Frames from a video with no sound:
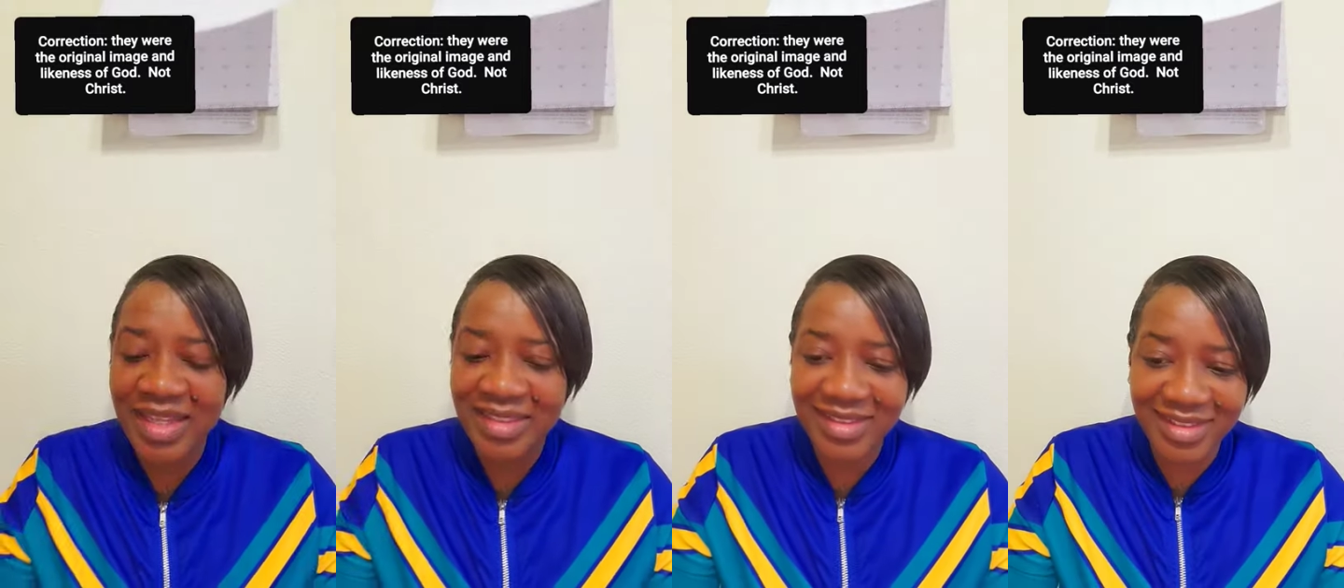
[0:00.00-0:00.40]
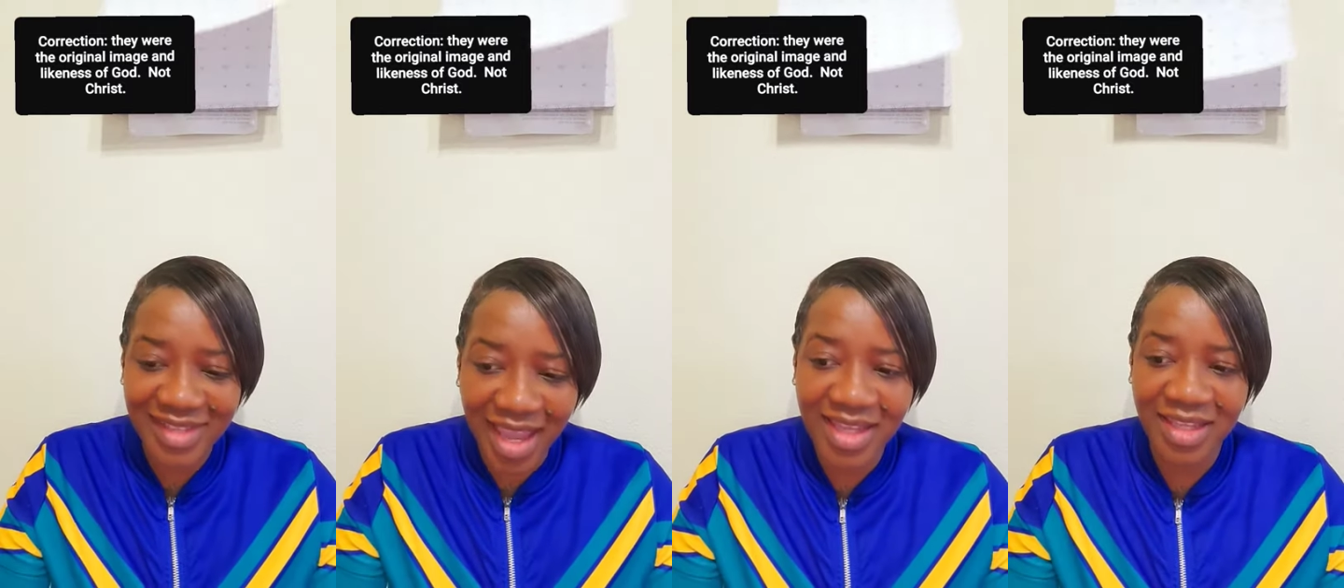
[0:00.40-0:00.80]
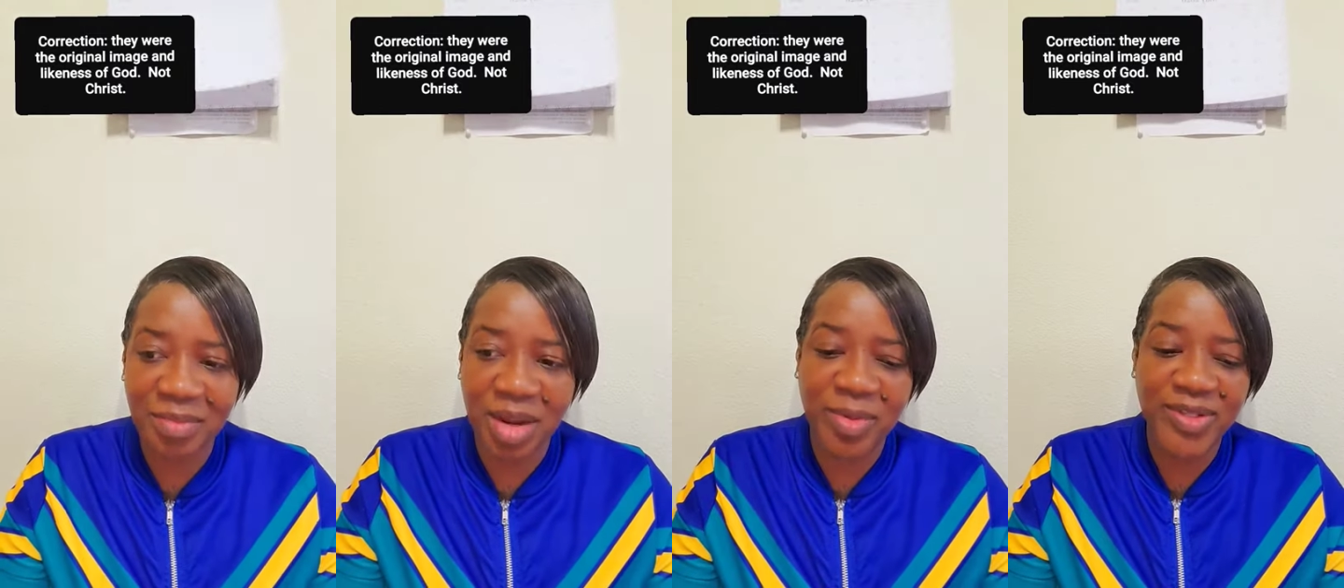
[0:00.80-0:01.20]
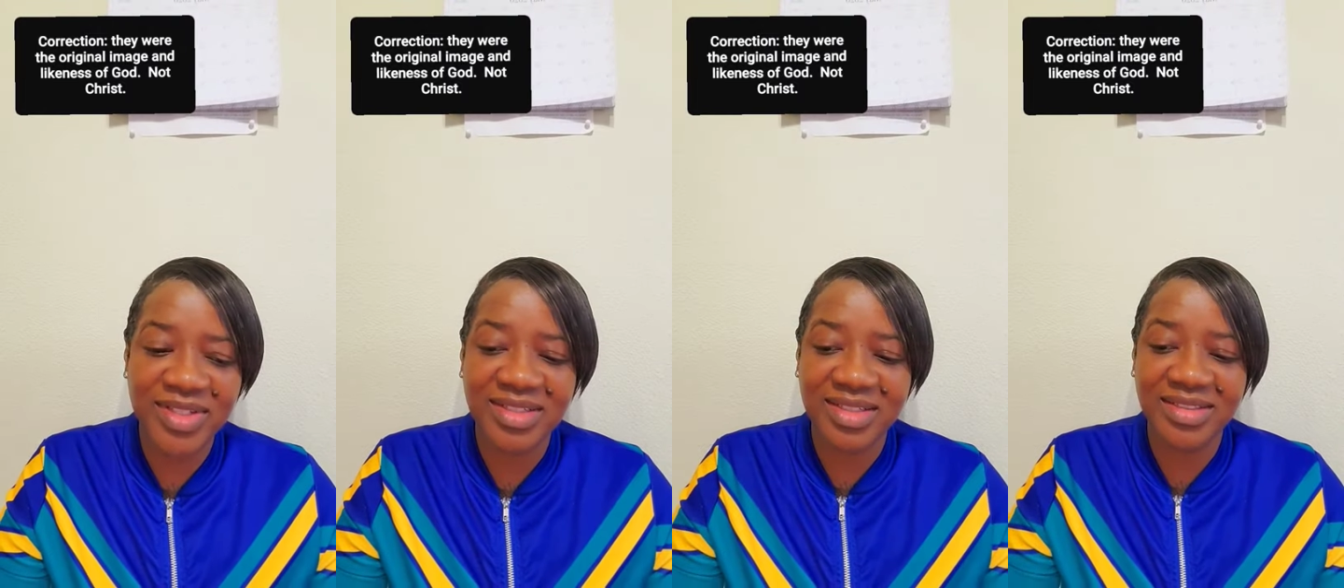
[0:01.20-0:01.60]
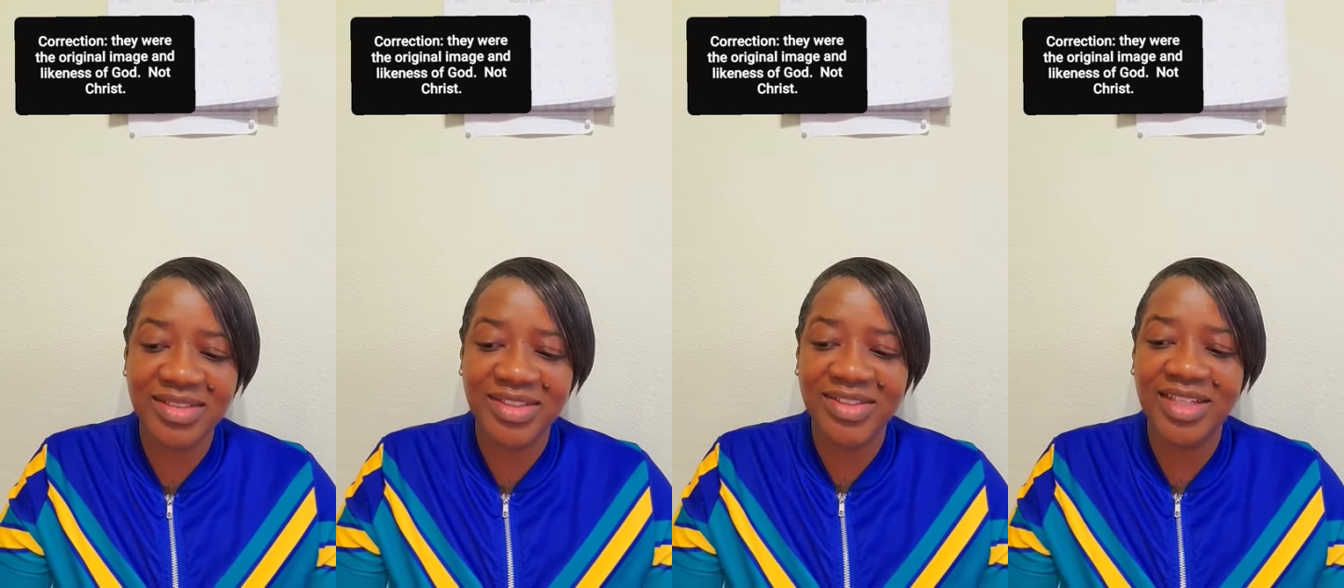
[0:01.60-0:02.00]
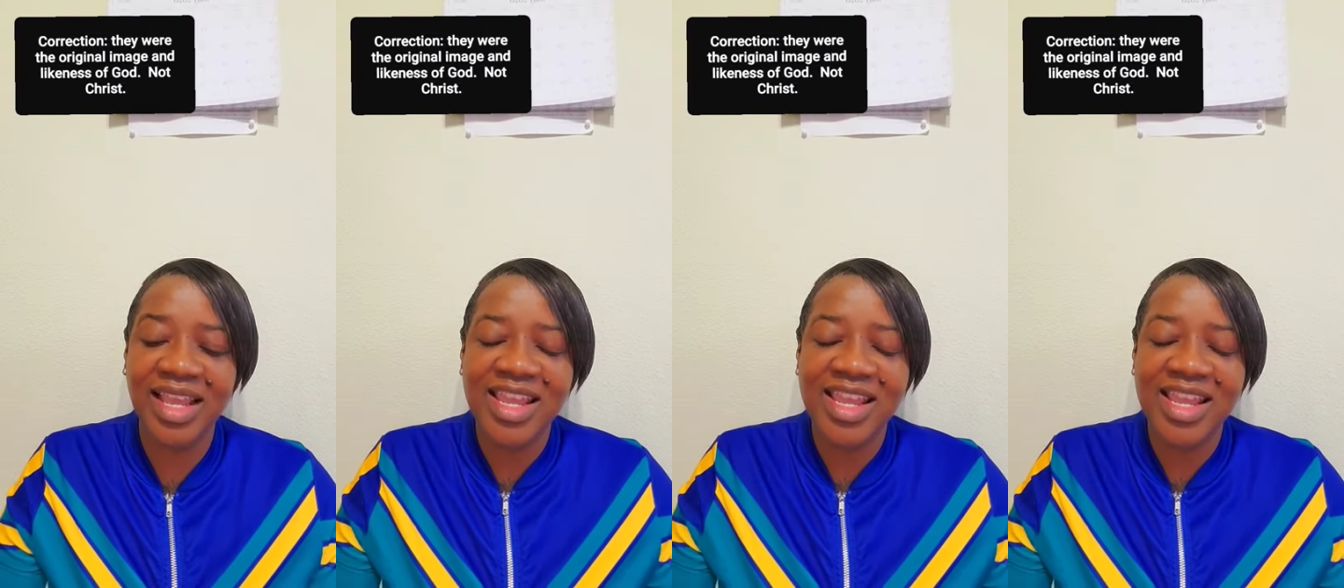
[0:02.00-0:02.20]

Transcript: Second, my brothers and sisters,